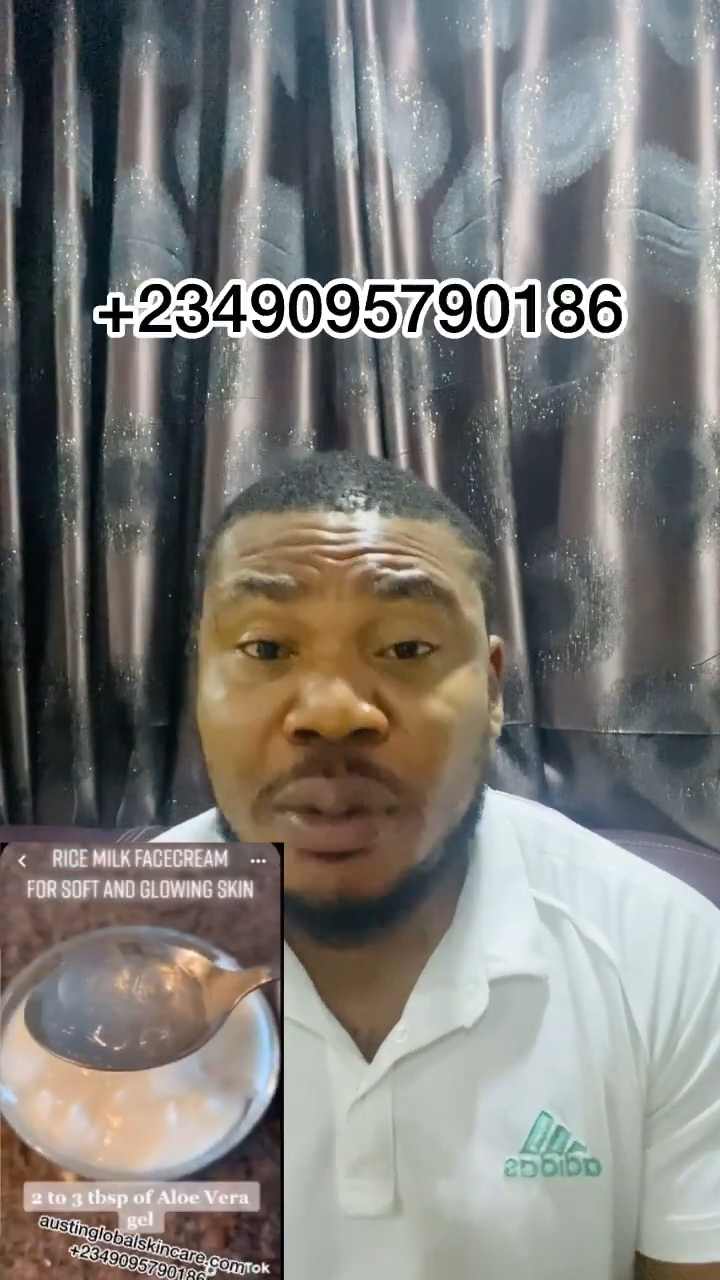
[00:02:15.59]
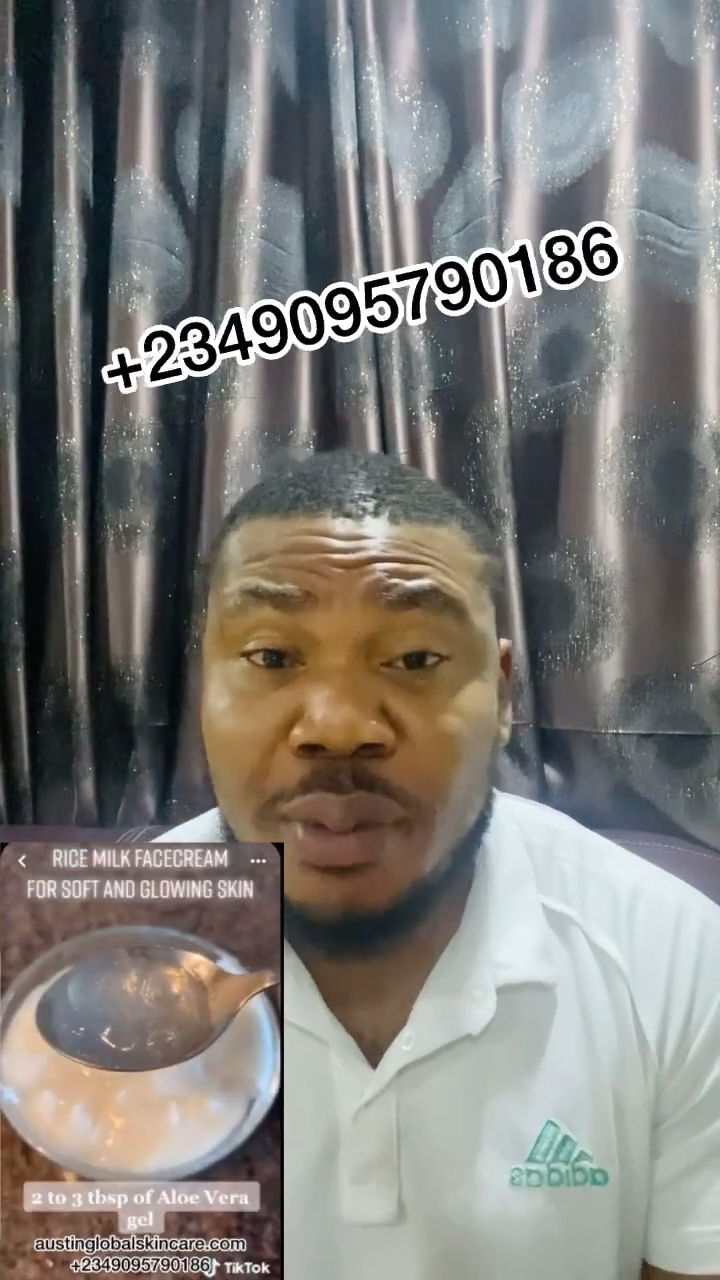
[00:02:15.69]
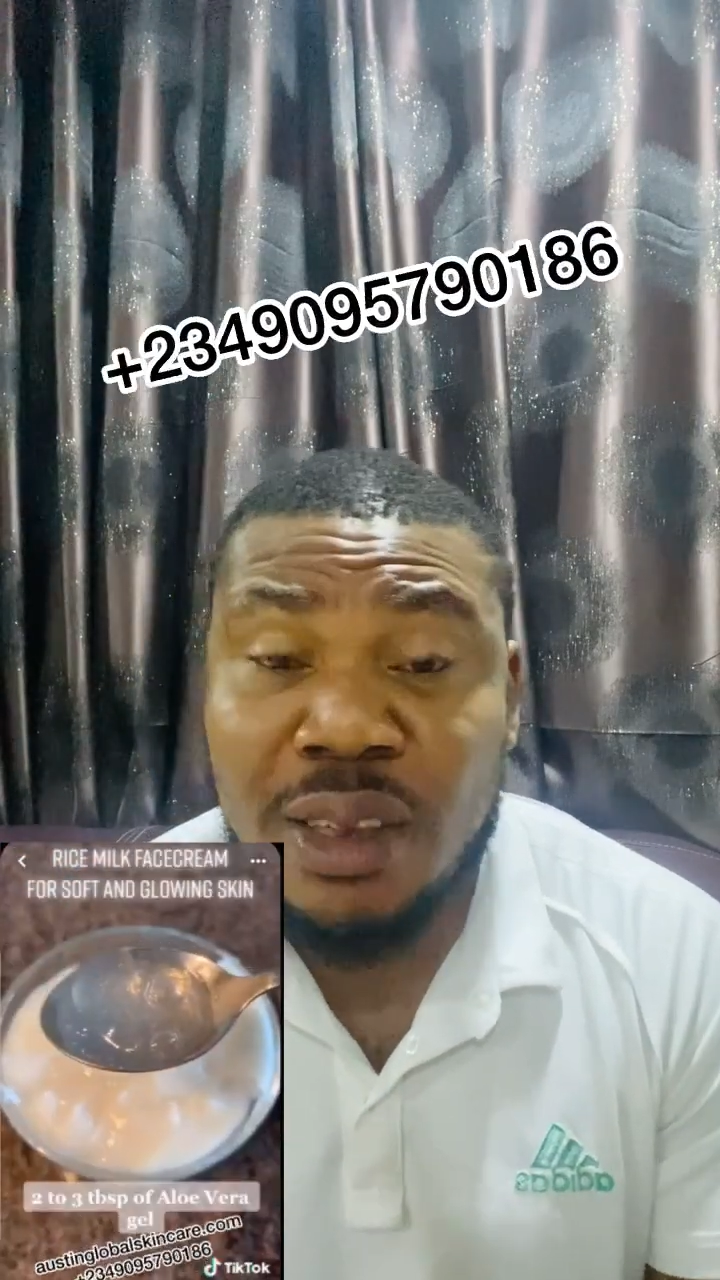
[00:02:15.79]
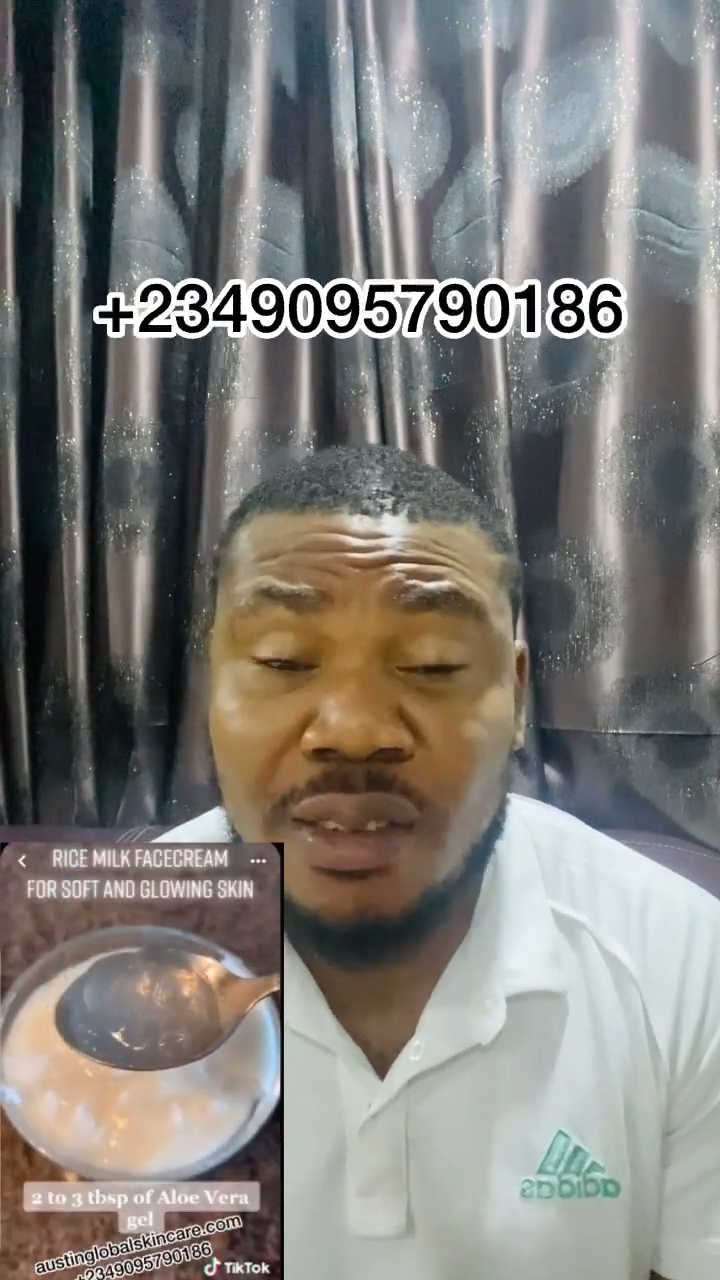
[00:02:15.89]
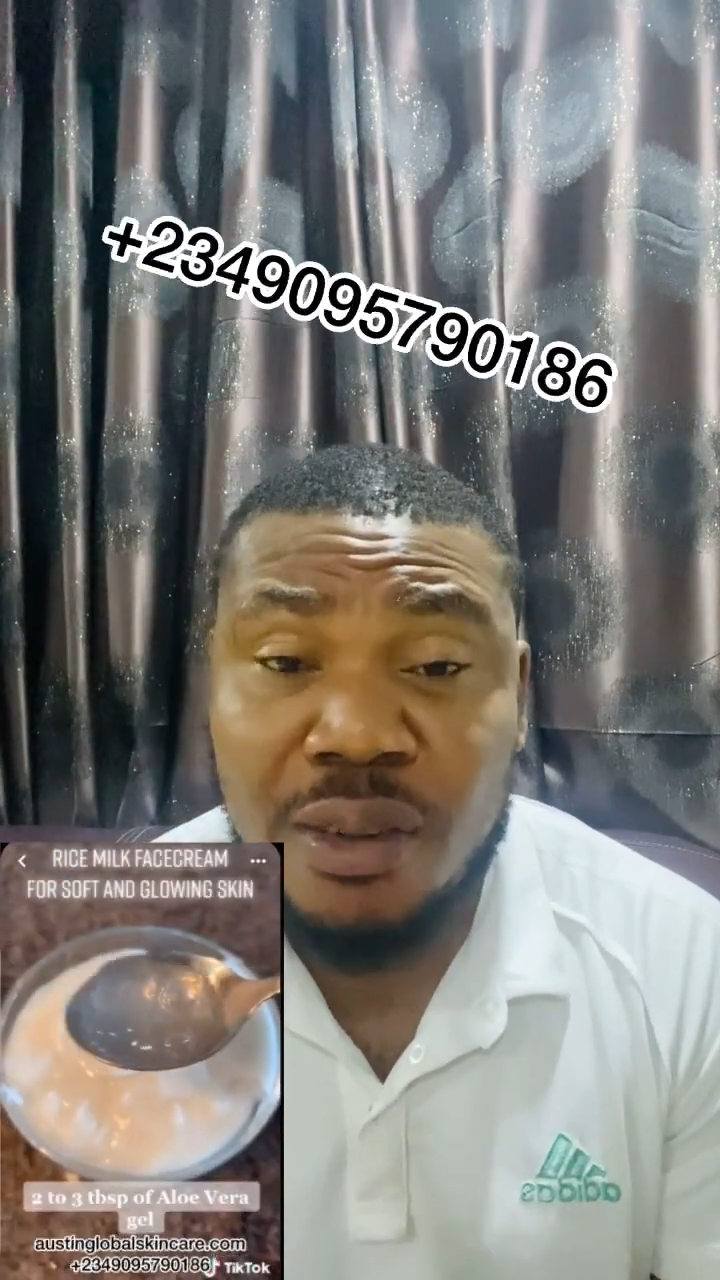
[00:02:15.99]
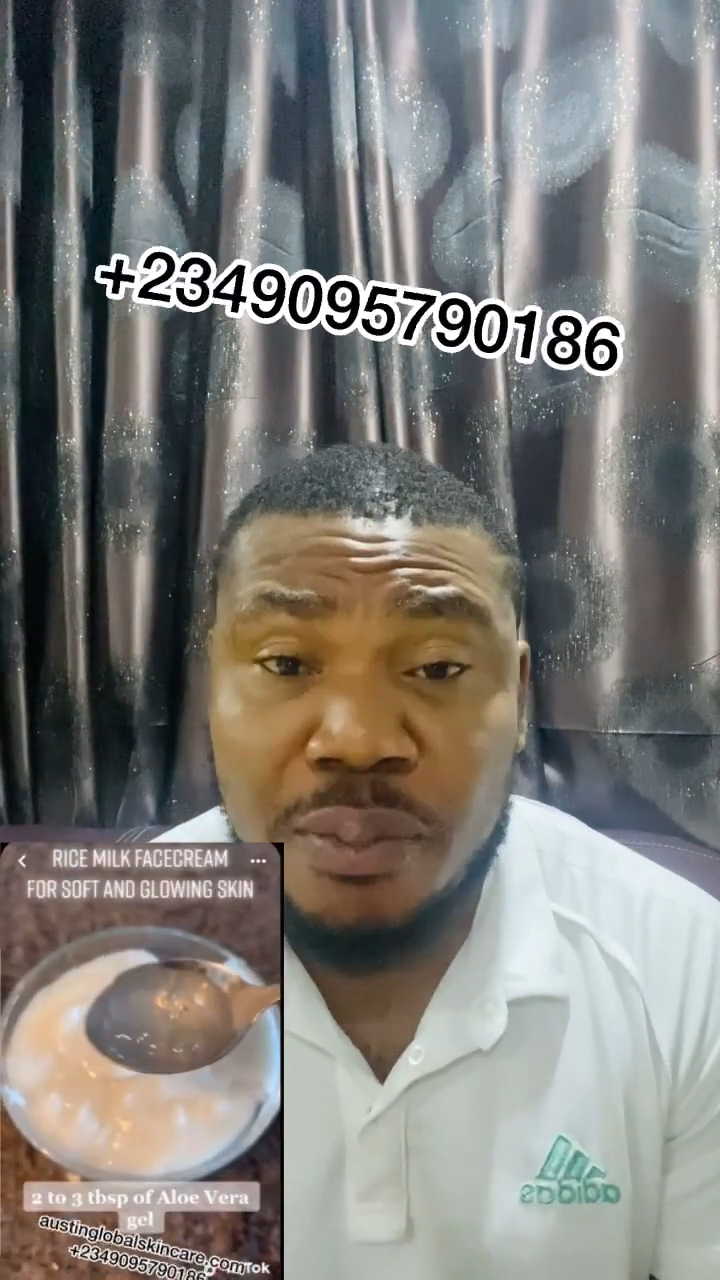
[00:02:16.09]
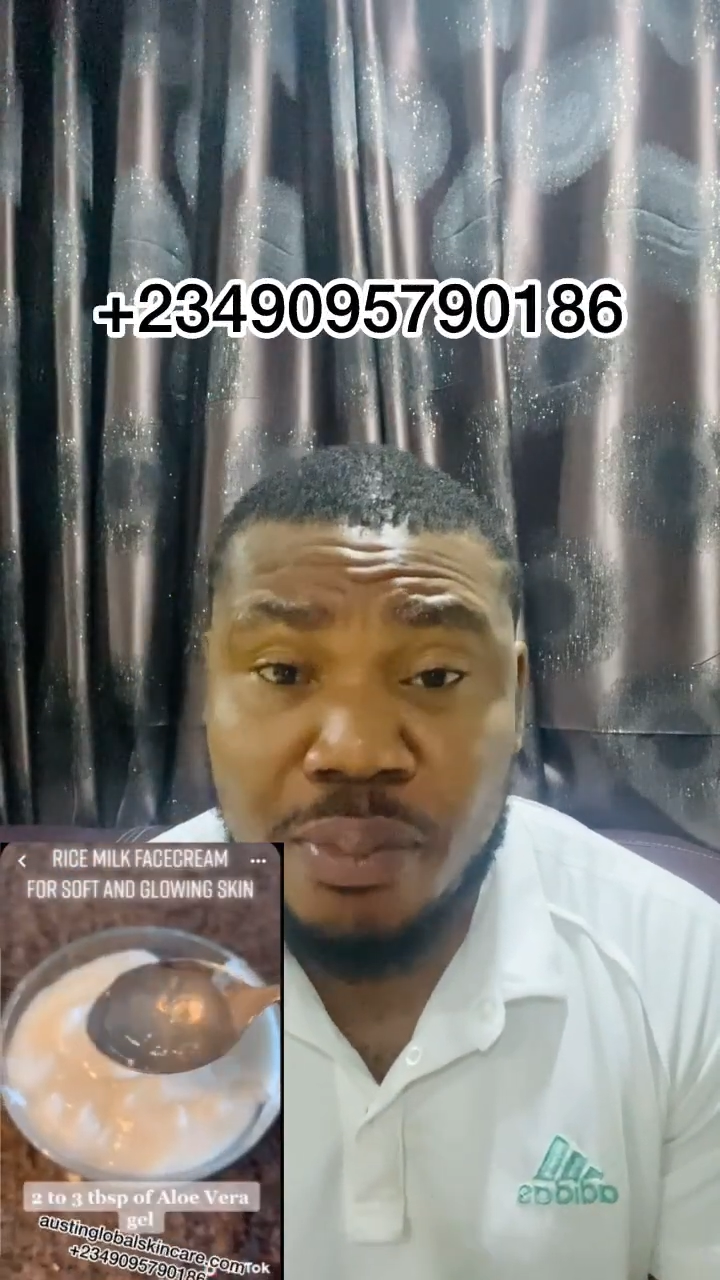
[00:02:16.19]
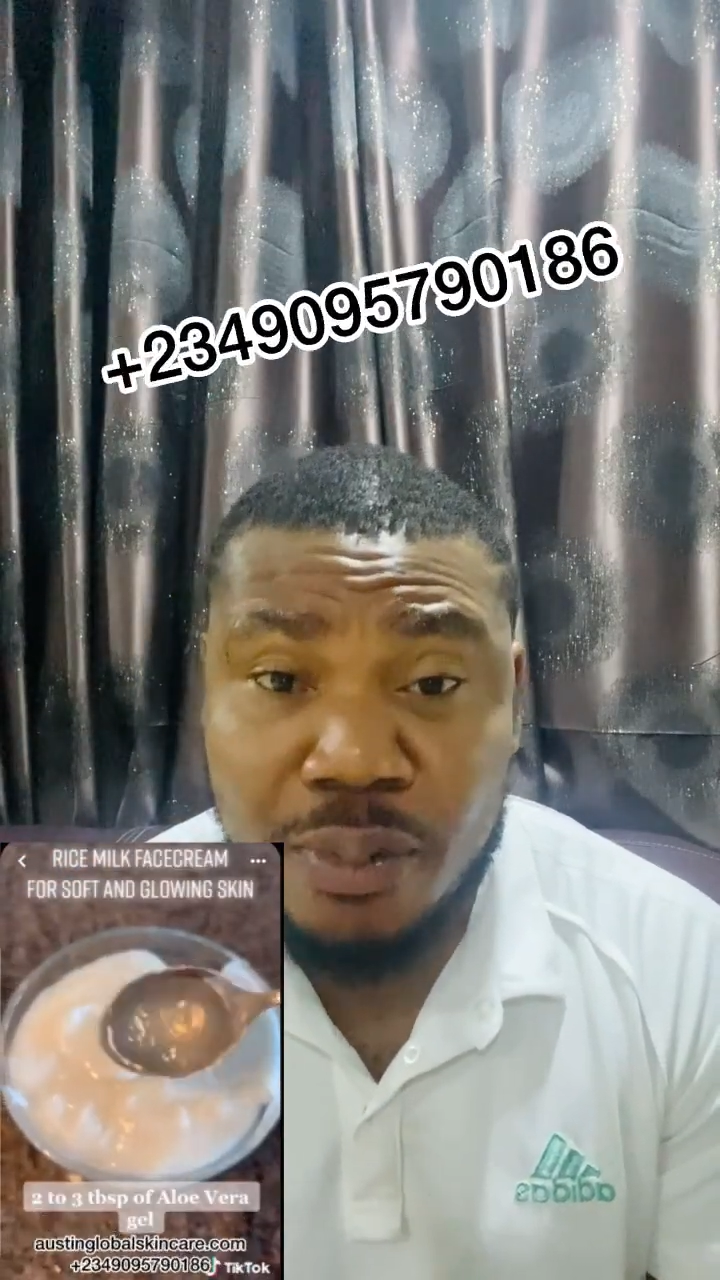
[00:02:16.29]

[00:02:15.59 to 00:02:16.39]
the base cream